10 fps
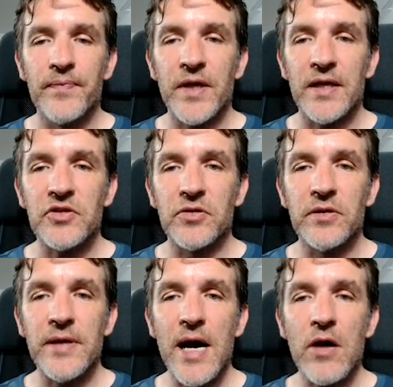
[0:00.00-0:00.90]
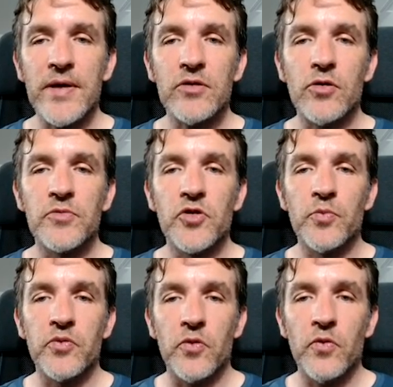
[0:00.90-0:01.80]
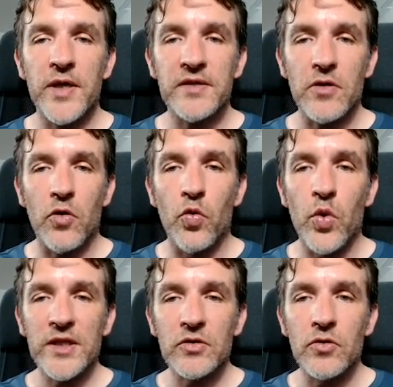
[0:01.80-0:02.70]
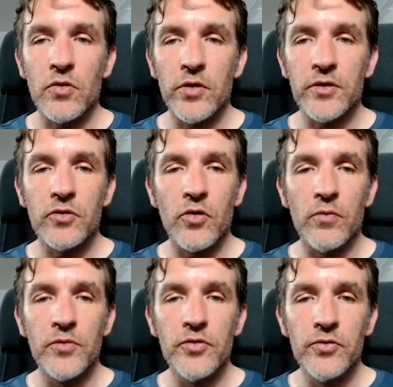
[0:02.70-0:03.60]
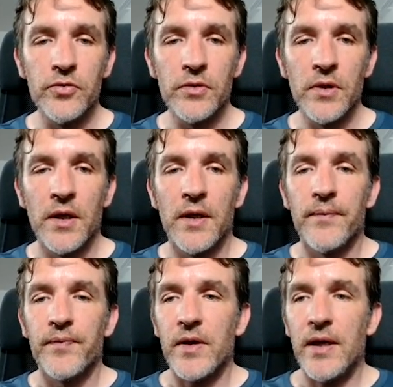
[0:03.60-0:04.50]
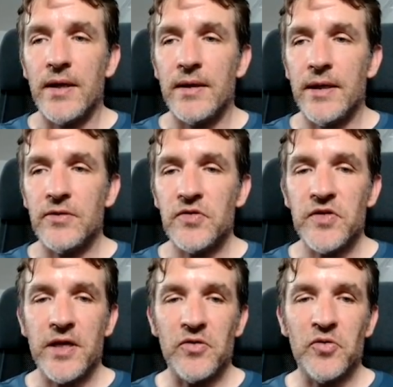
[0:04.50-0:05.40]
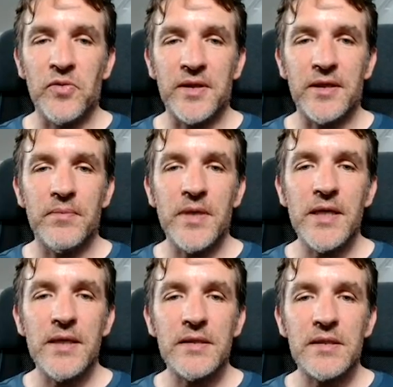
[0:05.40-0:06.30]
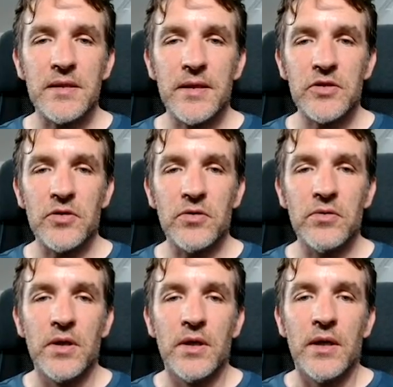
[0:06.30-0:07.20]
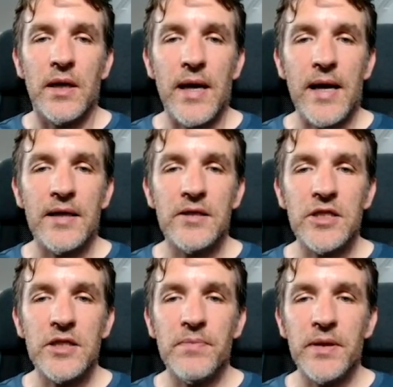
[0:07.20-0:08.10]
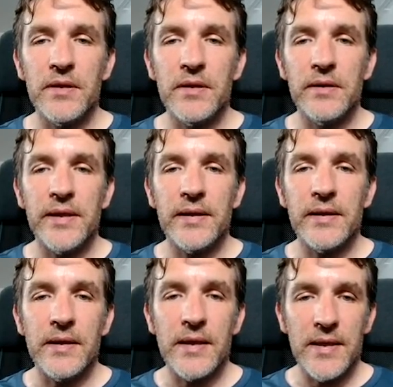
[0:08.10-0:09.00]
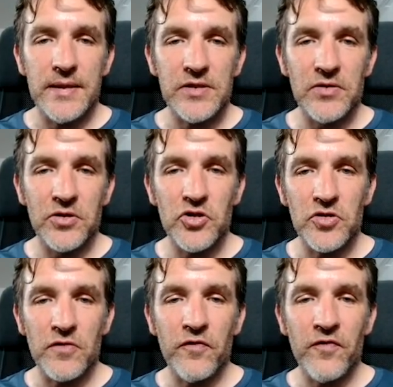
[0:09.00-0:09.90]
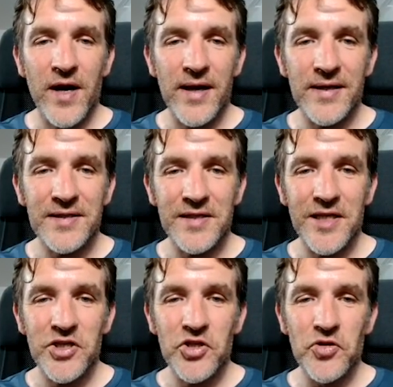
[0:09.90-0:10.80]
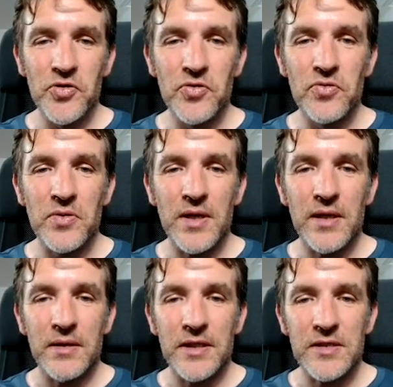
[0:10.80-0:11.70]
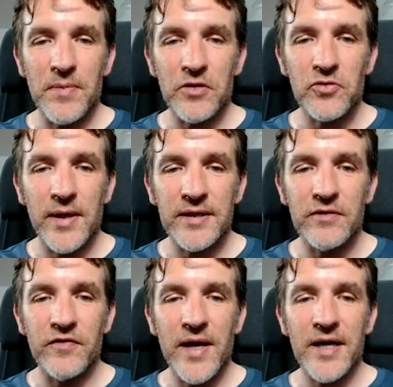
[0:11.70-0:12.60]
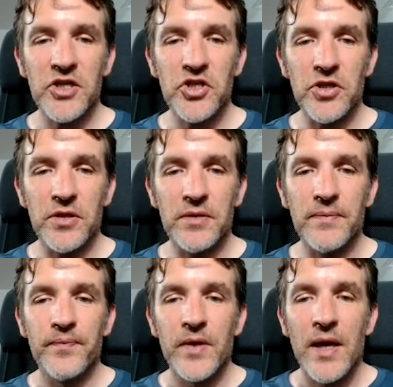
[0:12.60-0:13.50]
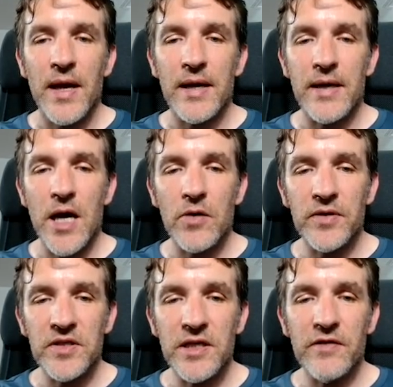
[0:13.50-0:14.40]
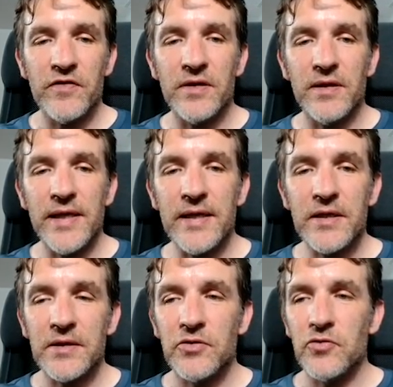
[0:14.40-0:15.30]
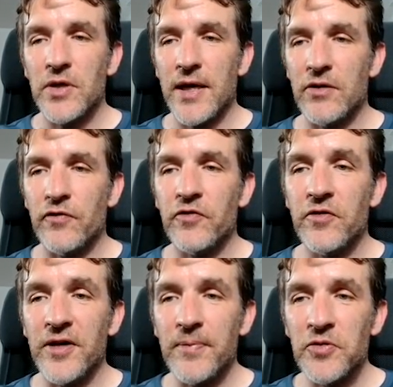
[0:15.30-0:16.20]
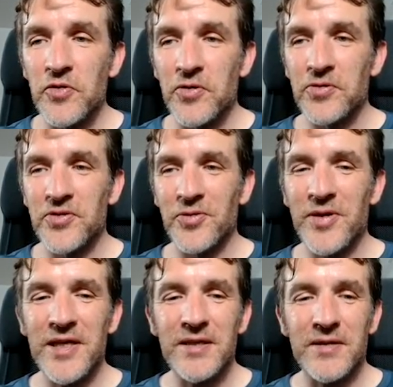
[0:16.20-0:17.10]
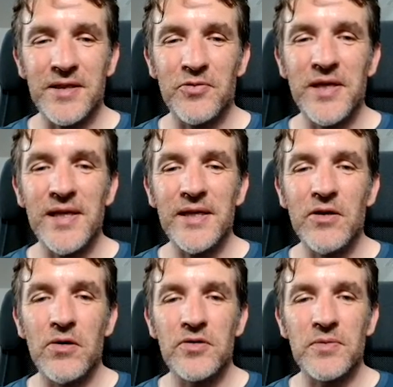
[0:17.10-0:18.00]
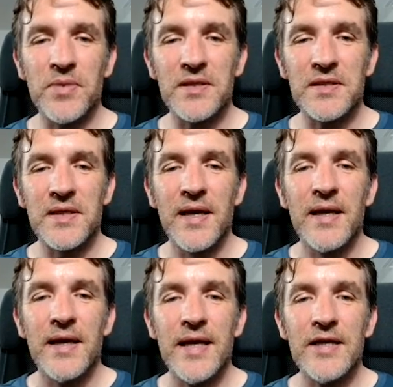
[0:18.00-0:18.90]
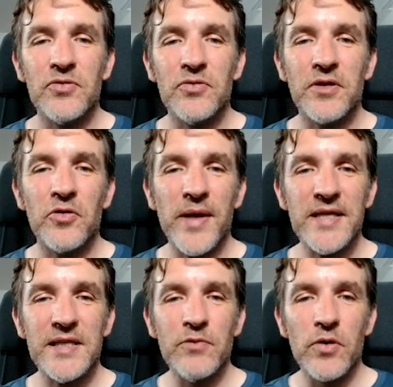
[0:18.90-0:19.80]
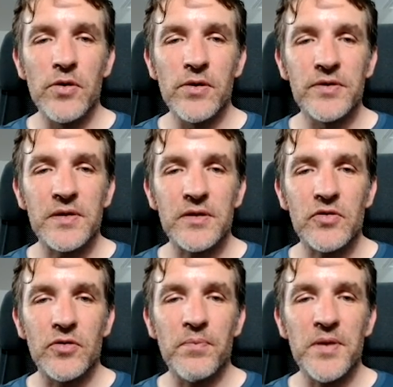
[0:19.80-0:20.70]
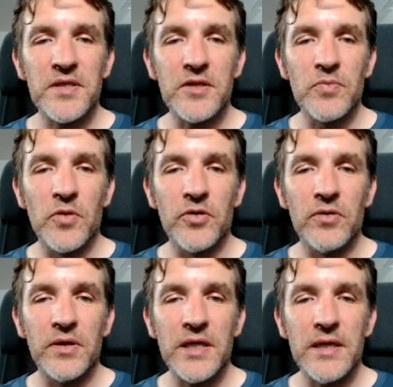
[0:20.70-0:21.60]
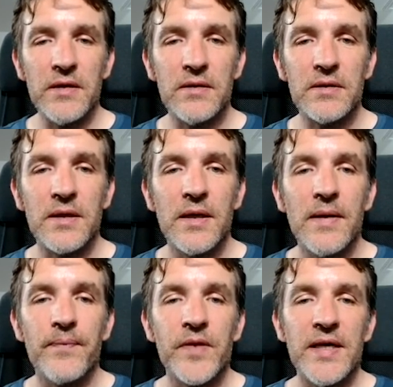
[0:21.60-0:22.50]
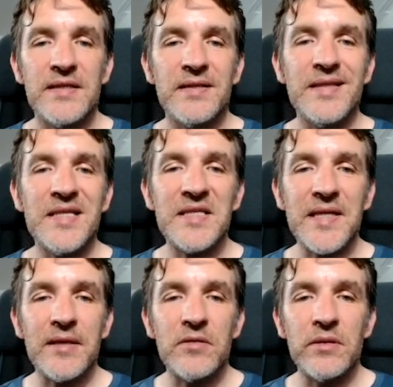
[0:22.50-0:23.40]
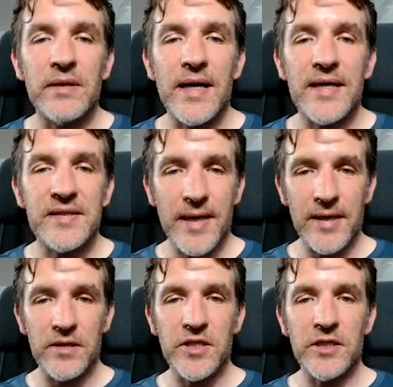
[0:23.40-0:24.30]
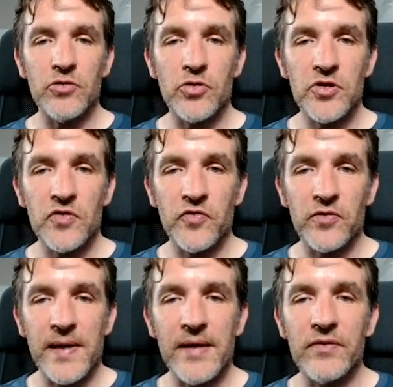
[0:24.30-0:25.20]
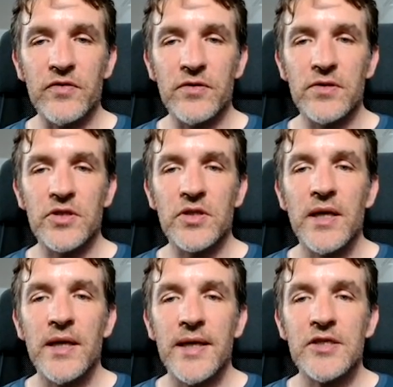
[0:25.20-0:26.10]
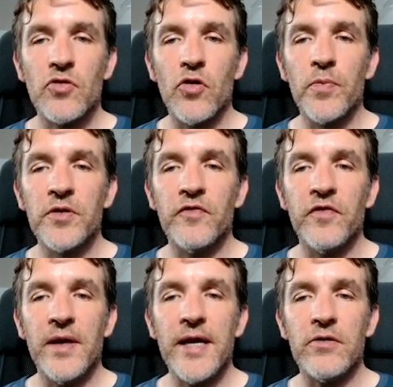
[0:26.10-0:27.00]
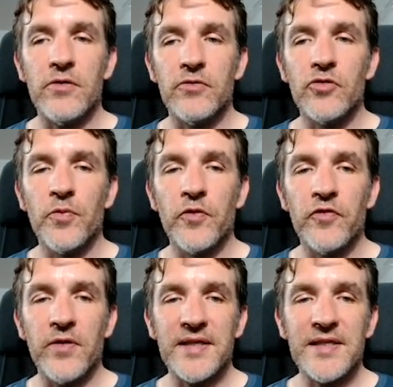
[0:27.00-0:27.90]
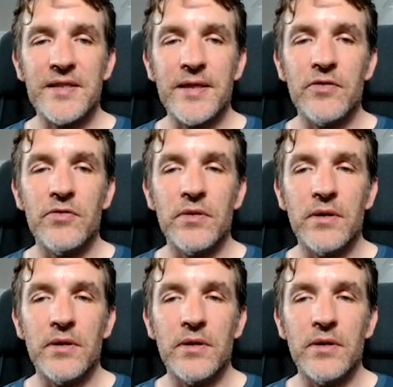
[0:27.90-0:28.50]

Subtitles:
And so now it comes up with a Whatcoin commune. And let us take a look what that means. Yeah, so energy billing is not just a finance issue, it's about collective action. And now there is even a link to kind of crypto. So here it really goes a bit into the crazy world. So the business model here is a decentralized energy trust for renters. It's cooperative layer on top of your existing,